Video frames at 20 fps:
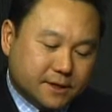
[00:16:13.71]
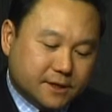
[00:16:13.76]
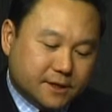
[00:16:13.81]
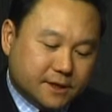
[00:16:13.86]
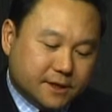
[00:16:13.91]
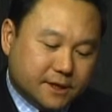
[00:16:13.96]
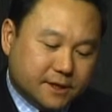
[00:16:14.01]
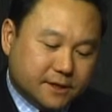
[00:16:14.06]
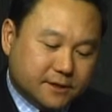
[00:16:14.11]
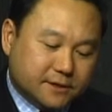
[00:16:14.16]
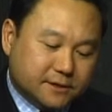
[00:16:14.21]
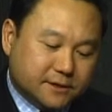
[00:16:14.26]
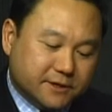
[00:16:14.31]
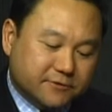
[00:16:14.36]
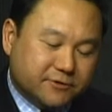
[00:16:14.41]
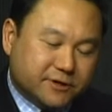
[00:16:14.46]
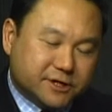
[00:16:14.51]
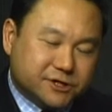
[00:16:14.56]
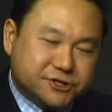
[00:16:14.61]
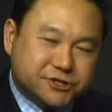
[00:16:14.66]
And if
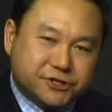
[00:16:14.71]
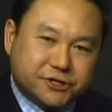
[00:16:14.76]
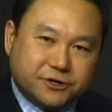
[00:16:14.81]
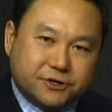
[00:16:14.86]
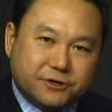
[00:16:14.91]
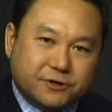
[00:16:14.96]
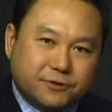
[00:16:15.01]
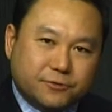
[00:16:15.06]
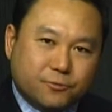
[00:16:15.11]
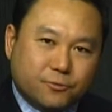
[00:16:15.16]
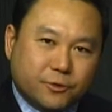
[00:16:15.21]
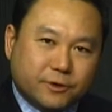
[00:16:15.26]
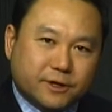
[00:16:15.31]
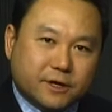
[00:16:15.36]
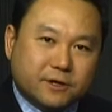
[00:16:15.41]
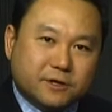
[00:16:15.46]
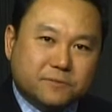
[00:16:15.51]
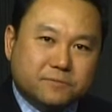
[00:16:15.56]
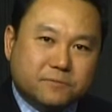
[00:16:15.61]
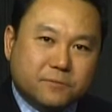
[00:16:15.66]
you can share, what
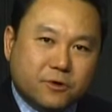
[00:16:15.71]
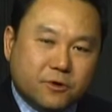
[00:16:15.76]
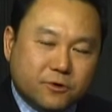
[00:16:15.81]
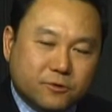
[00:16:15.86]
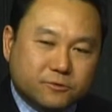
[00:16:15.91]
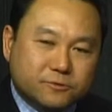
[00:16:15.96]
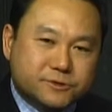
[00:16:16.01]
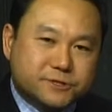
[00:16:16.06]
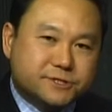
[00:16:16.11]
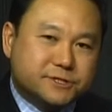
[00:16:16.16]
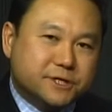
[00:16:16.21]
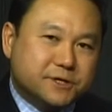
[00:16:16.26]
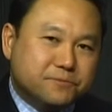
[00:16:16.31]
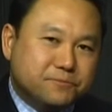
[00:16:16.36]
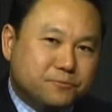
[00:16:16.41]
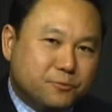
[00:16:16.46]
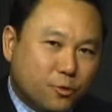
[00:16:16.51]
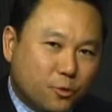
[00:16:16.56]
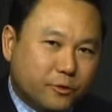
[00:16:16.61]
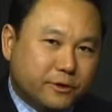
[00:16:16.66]
are the most
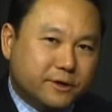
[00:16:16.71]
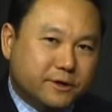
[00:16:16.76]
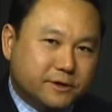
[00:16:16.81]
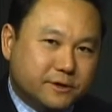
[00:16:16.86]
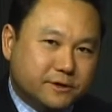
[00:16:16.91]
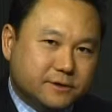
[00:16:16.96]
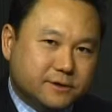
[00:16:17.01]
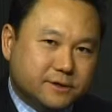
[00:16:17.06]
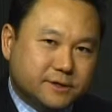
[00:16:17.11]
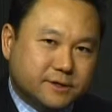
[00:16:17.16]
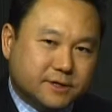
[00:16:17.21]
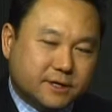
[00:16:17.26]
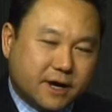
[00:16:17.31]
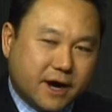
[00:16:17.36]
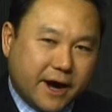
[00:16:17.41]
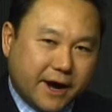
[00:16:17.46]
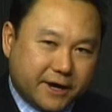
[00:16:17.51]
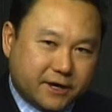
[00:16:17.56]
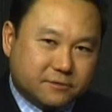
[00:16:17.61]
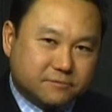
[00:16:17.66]
important
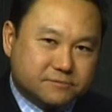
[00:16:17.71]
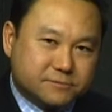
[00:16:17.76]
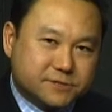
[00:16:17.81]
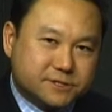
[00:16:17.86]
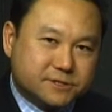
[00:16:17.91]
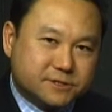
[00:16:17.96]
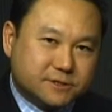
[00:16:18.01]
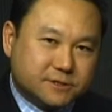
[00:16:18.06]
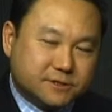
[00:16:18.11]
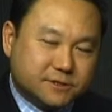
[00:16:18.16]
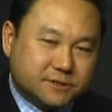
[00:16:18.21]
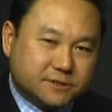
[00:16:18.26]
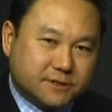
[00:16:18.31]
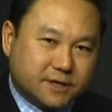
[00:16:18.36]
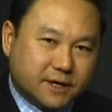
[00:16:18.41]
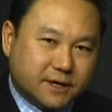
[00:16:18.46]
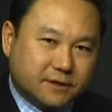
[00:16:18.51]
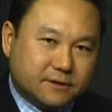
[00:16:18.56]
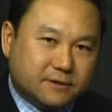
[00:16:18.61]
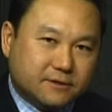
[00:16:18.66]
items
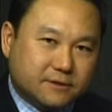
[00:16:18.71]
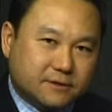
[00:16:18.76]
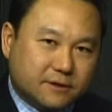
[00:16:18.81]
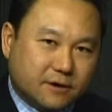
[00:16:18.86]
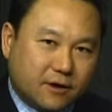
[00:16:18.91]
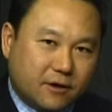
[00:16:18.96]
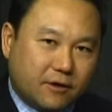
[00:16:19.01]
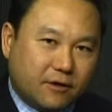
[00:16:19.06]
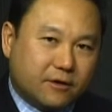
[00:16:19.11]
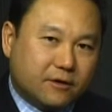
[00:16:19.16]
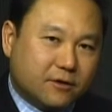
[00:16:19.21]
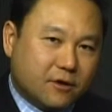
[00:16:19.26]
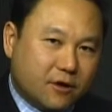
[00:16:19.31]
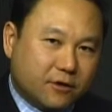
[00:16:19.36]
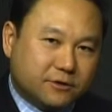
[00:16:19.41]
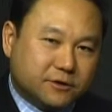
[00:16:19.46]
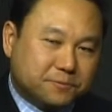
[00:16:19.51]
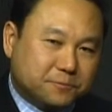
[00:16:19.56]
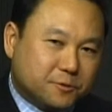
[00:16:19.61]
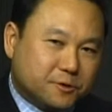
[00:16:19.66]
that are
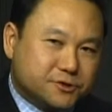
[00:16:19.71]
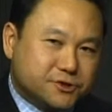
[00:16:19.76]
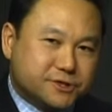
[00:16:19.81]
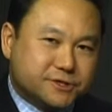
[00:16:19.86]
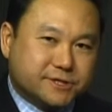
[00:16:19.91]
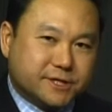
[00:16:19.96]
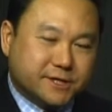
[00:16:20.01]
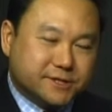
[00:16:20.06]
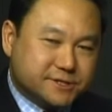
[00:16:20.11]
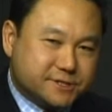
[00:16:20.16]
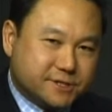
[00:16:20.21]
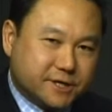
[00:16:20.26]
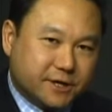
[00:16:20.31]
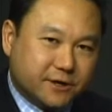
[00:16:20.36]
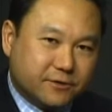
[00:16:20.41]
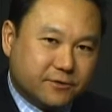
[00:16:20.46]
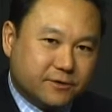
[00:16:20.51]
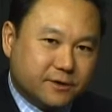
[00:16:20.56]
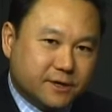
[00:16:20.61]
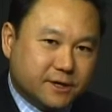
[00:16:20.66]
on the purchase and
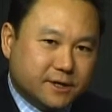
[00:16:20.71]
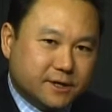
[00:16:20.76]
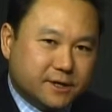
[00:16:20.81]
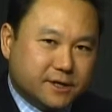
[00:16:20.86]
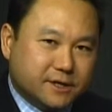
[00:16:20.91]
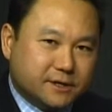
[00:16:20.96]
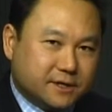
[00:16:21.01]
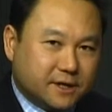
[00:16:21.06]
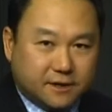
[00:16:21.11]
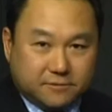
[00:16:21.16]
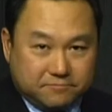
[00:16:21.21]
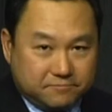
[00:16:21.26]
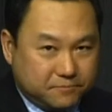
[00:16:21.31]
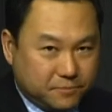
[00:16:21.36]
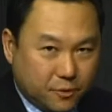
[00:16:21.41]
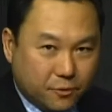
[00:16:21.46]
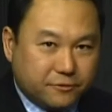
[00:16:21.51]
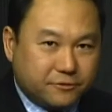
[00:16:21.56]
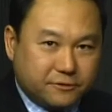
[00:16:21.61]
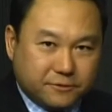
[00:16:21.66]
sale that
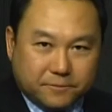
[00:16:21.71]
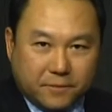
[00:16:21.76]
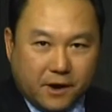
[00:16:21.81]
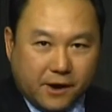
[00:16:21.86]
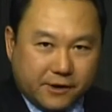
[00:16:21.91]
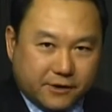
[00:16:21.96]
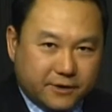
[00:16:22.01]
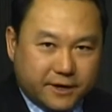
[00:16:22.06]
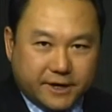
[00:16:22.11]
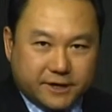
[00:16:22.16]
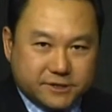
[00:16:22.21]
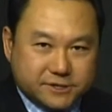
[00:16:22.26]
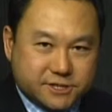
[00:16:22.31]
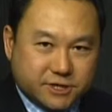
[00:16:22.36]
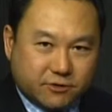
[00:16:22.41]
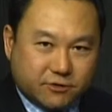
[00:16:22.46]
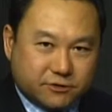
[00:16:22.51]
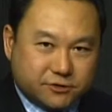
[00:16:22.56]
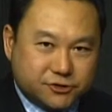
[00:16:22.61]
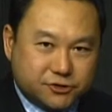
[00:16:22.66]
both the buyer and the
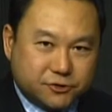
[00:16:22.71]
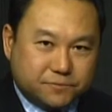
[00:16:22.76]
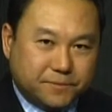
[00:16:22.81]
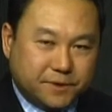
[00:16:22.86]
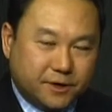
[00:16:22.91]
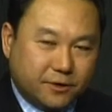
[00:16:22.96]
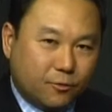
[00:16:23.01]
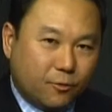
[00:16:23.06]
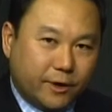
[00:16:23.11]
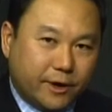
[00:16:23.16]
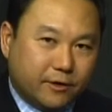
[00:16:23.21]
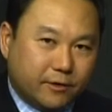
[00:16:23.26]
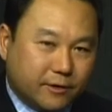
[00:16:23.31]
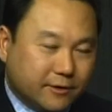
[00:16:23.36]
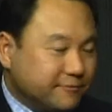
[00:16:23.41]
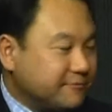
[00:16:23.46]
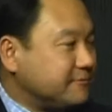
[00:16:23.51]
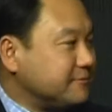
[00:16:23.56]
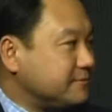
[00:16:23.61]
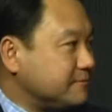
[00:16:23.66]
seller should be aware
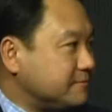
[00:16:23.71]
of